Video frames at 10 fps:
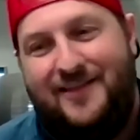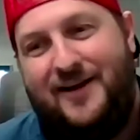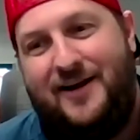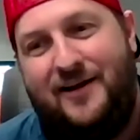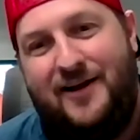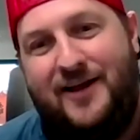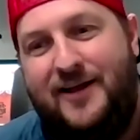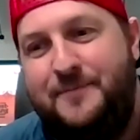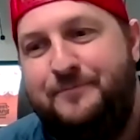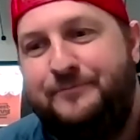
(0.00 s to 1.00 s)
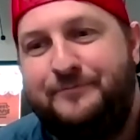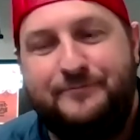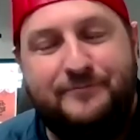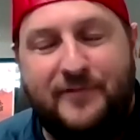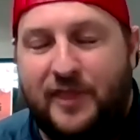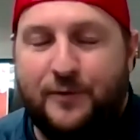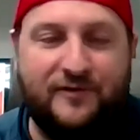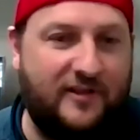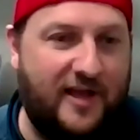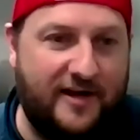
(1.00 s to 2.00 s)
There, uh, there
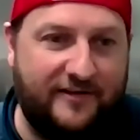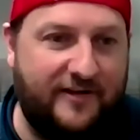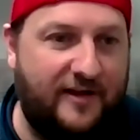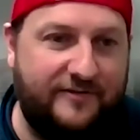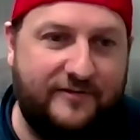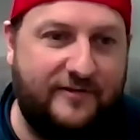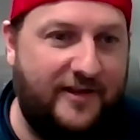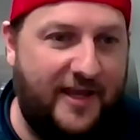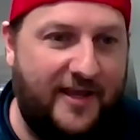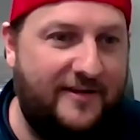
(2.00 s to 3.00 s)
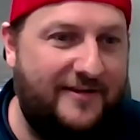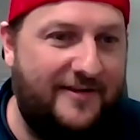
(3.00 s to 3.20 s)
was a lot of stuff. Yeah.